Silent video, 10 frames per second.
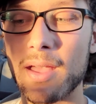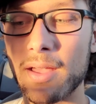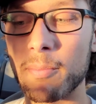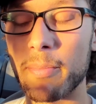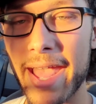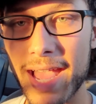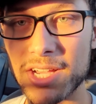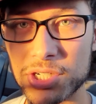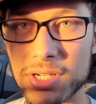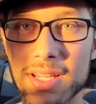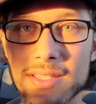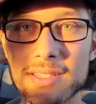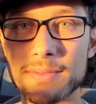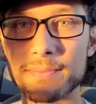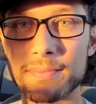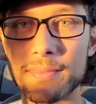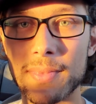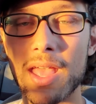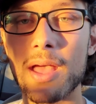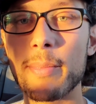compassionate,
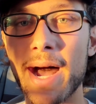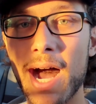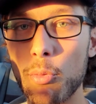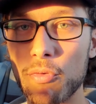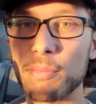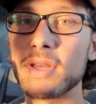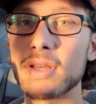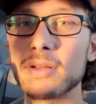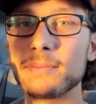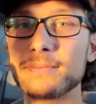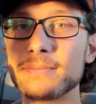powerful being.